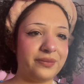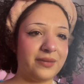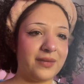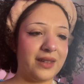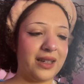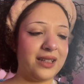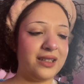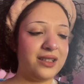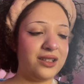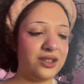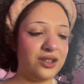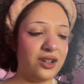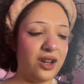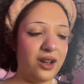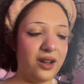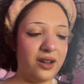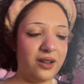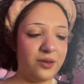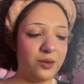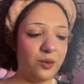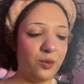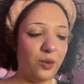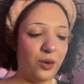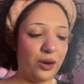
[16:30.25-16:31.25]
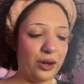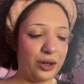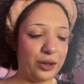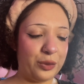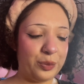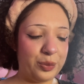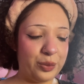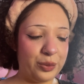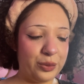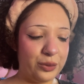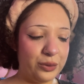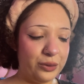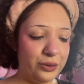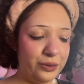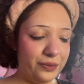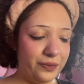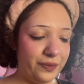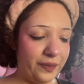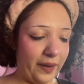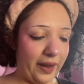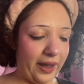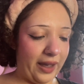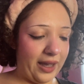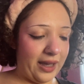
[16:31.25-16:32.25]
it's not
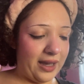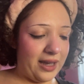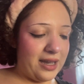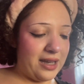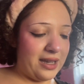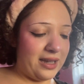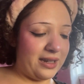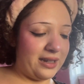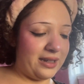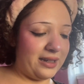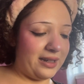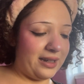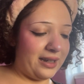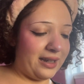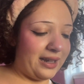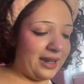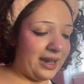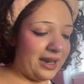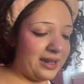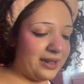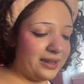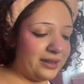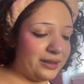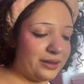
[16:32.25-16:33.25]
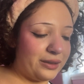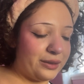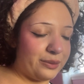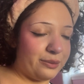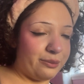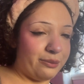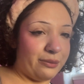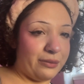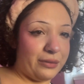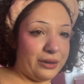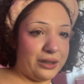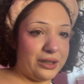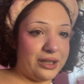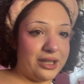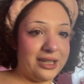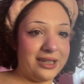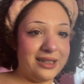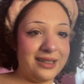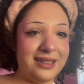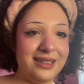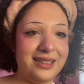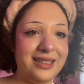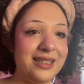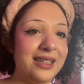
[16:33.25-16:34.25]
waterproof and it kind of
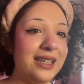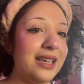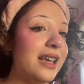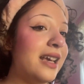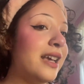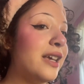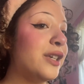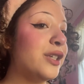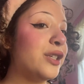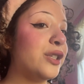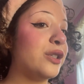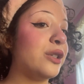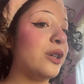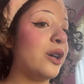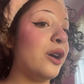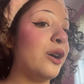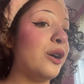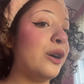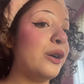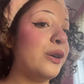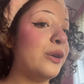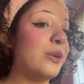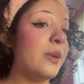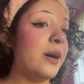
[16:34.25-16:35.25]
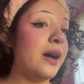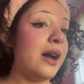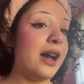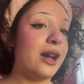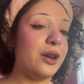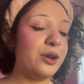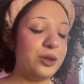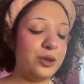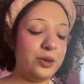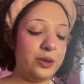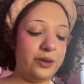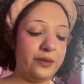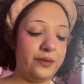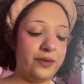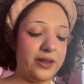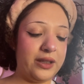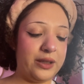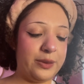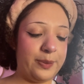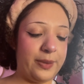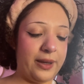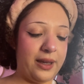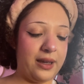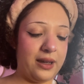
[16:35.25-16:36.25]
smudges so i don't know if
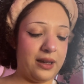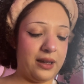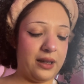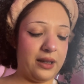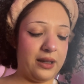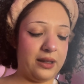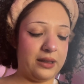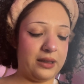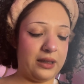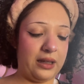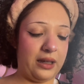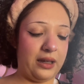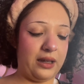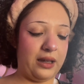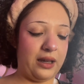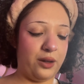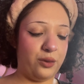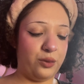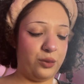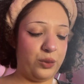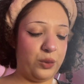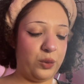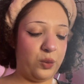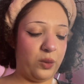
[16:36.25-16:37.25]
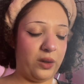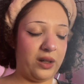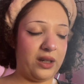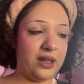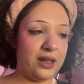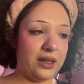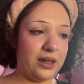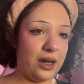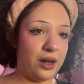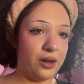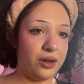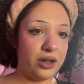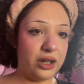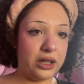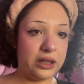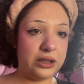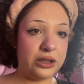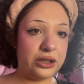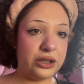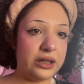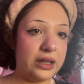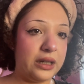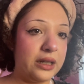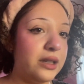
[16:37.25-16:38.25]
it's because like i was working out
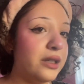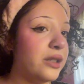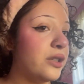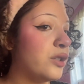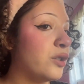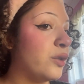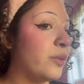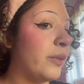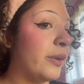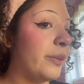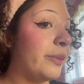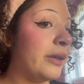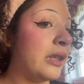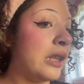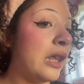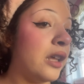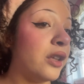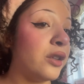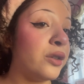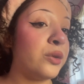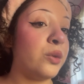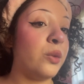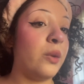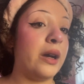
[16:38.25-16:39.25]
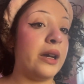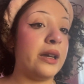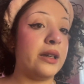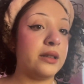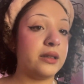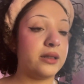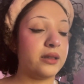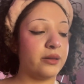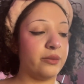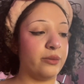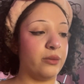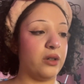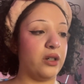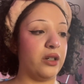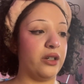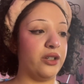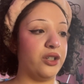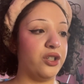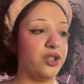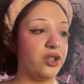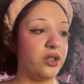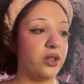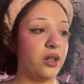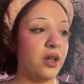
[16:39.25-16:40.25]
yesterday so maybe that's why it
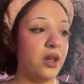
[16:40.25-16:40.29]
smudged